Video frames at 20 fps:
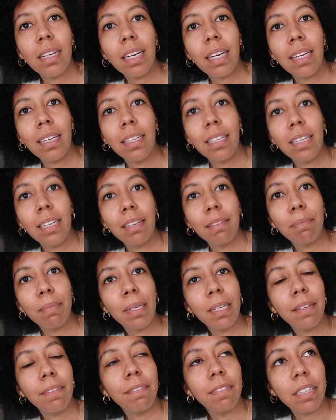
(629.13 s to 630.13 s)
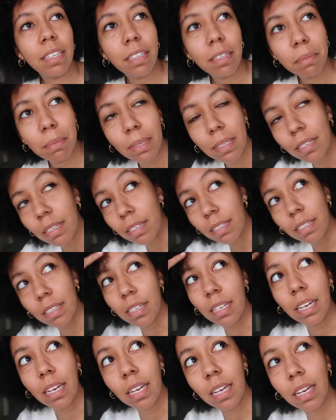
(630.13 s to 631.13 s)
Kyle and I have been very busy
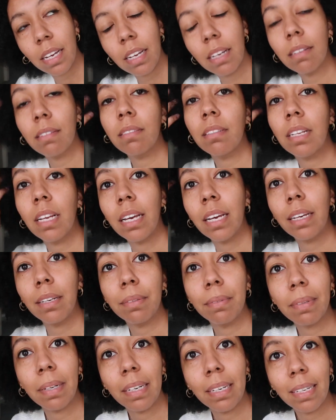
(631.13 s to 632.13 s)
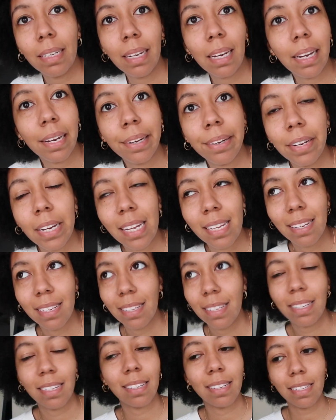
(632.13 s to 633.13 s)
today, like running
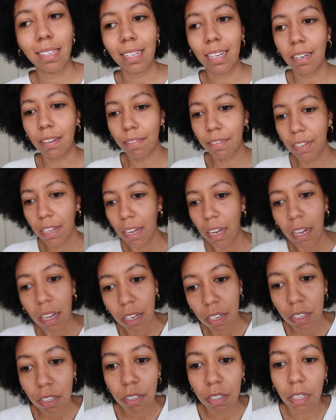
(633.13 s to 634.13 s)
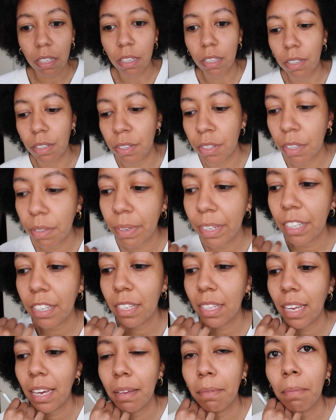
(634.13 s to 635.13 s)
errands and stuff. So we
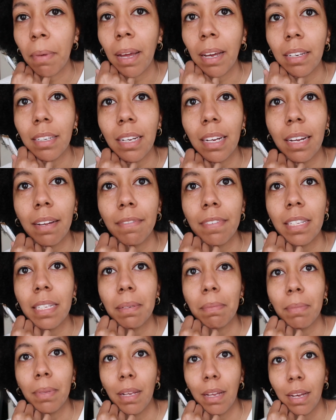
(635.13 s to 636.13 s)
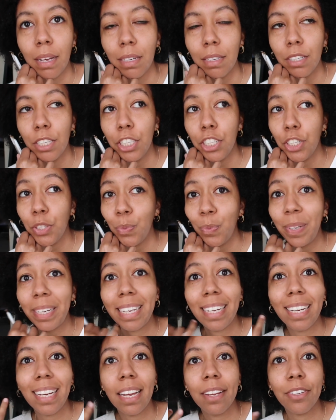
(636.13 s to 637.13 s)
just came back to have some lunch.
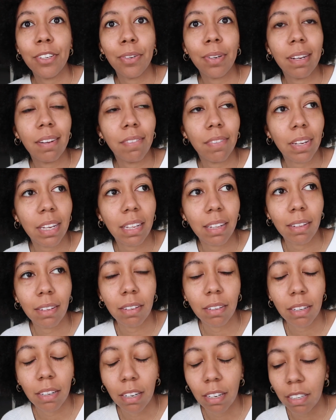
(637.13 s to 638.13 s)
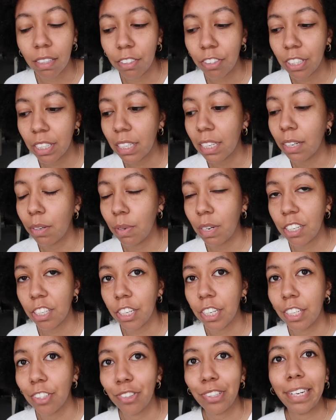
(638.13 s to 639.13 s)
We don't have a laundry, like a
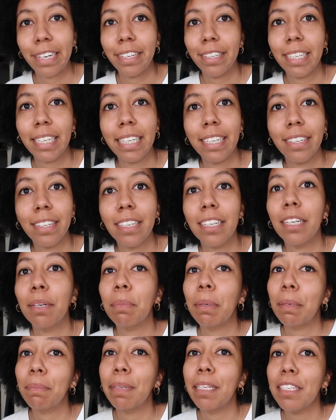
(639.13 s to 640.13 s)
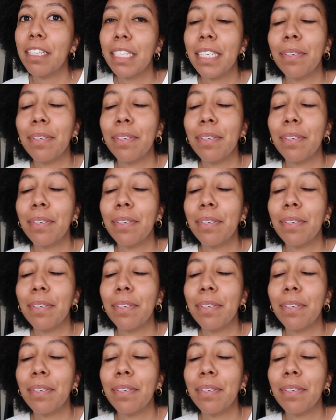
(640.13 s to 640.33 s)
washer and dryer here in our apartment.